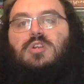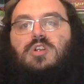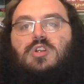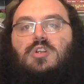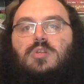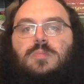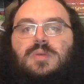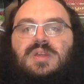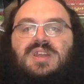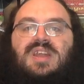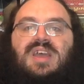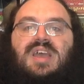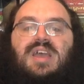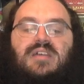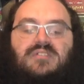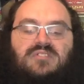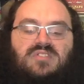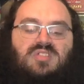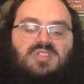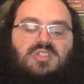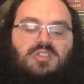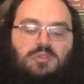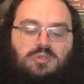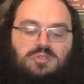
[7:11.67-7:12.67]
Urban
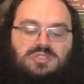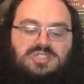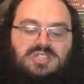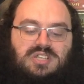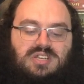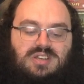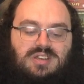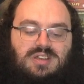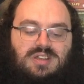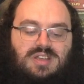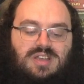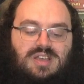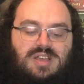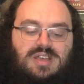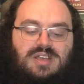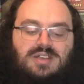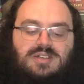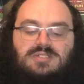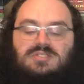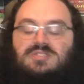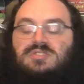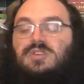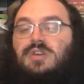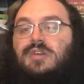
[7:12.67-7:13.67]
Evolution.
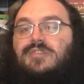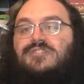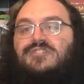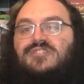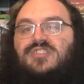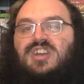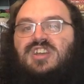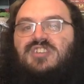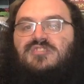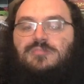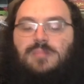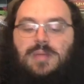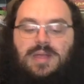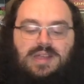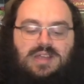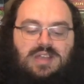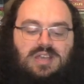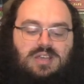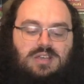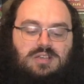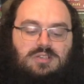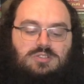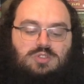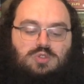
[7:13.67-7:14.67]
So, five
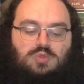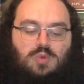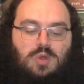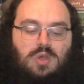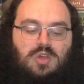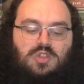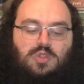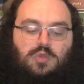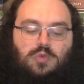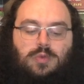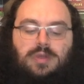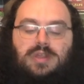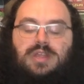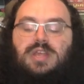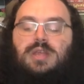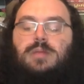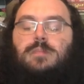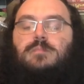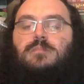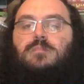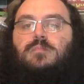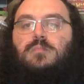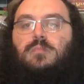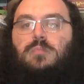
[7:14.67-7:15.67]
mana, draw
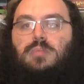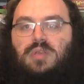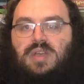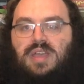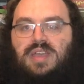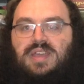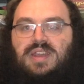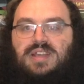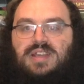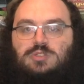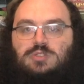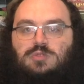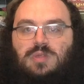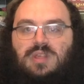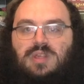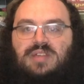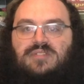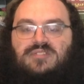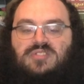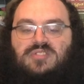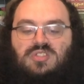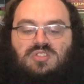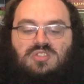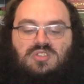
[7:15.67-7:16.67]
three, play an extra
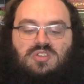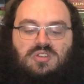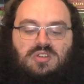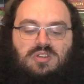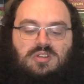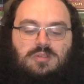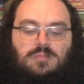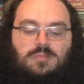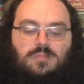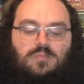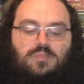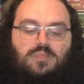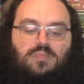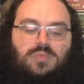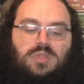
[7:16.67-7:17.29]
land for the turn.